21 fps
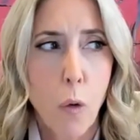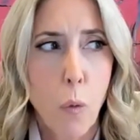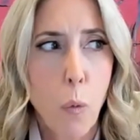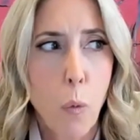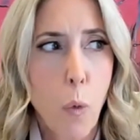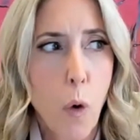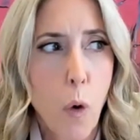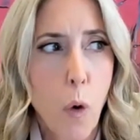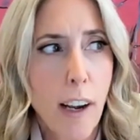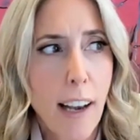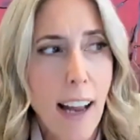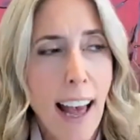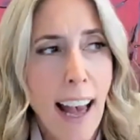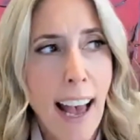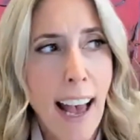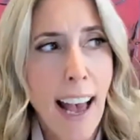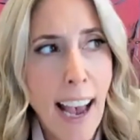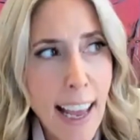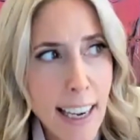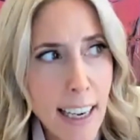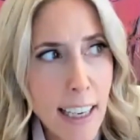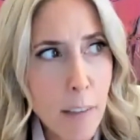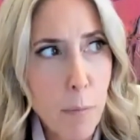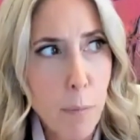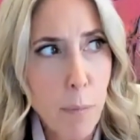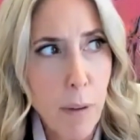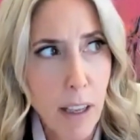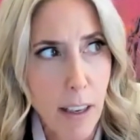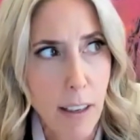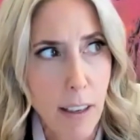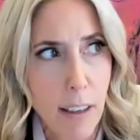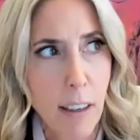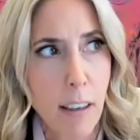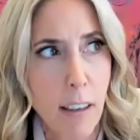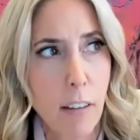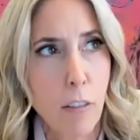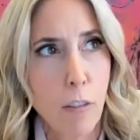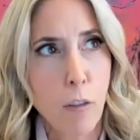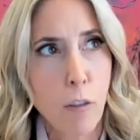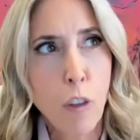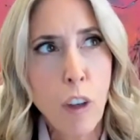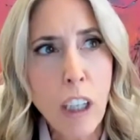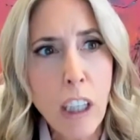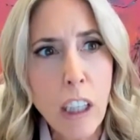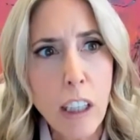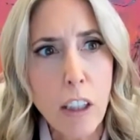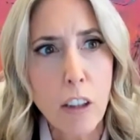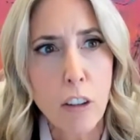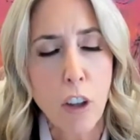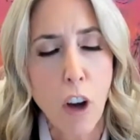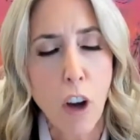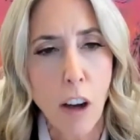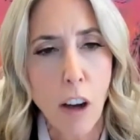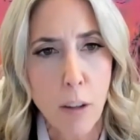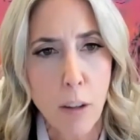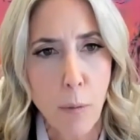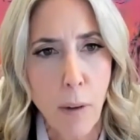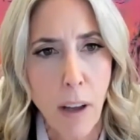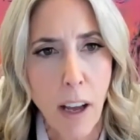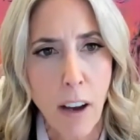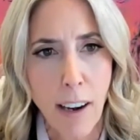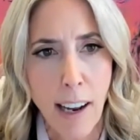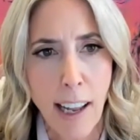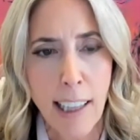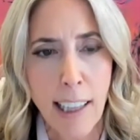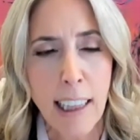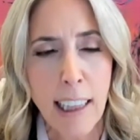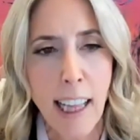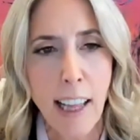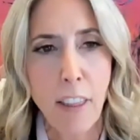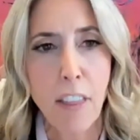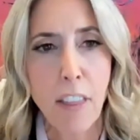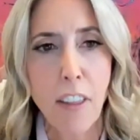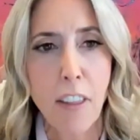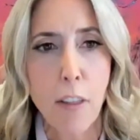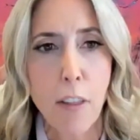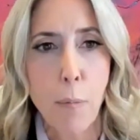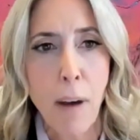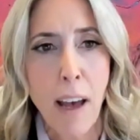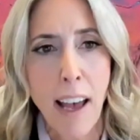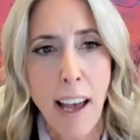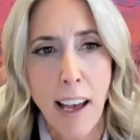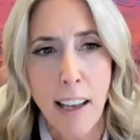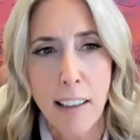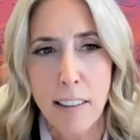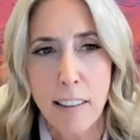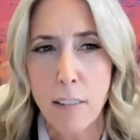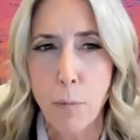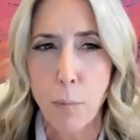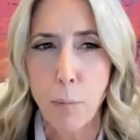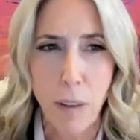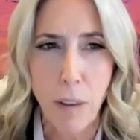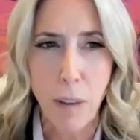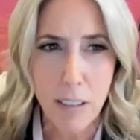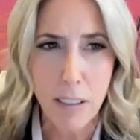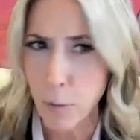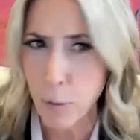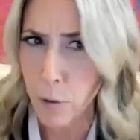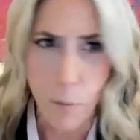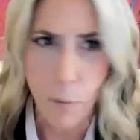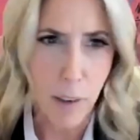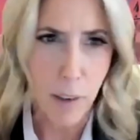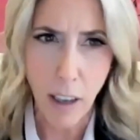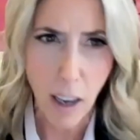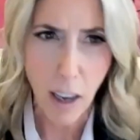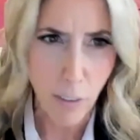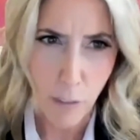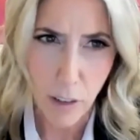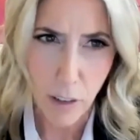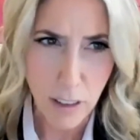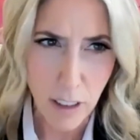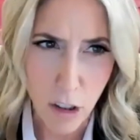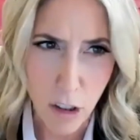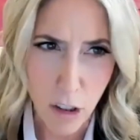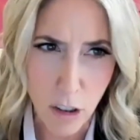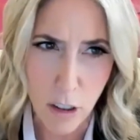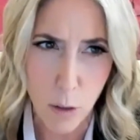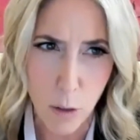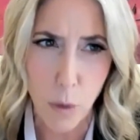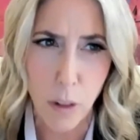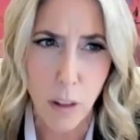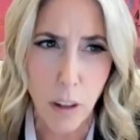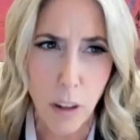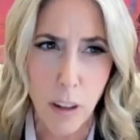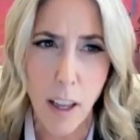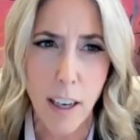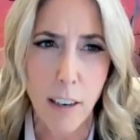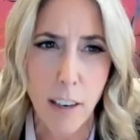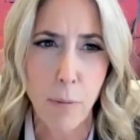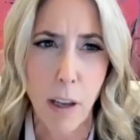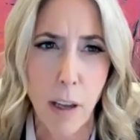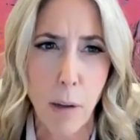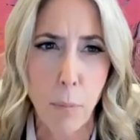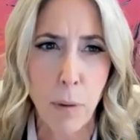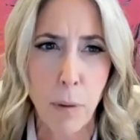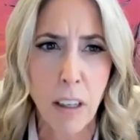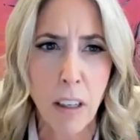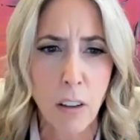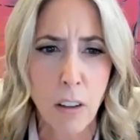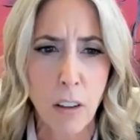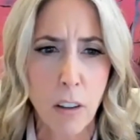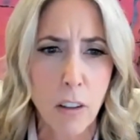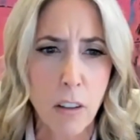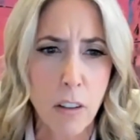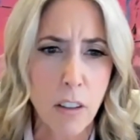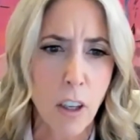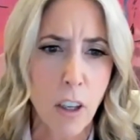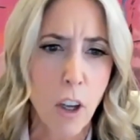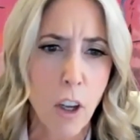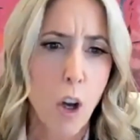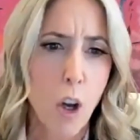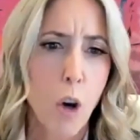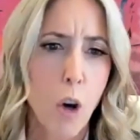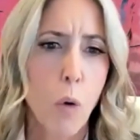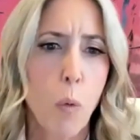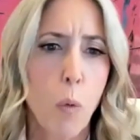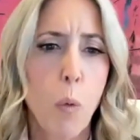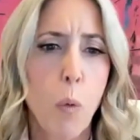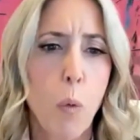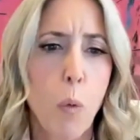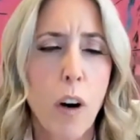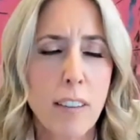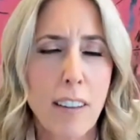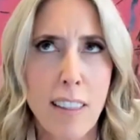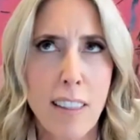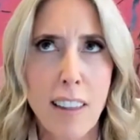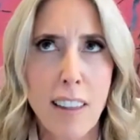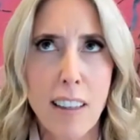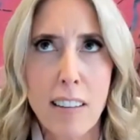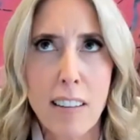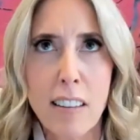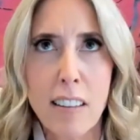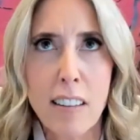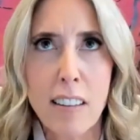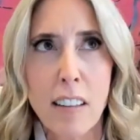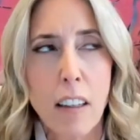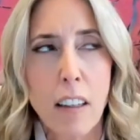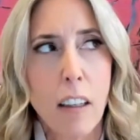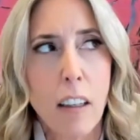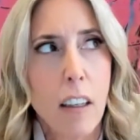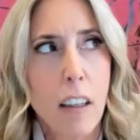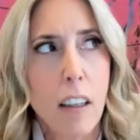what hadn't been really talked about at length in the past, based upon my conversations with a lot of my peers, was this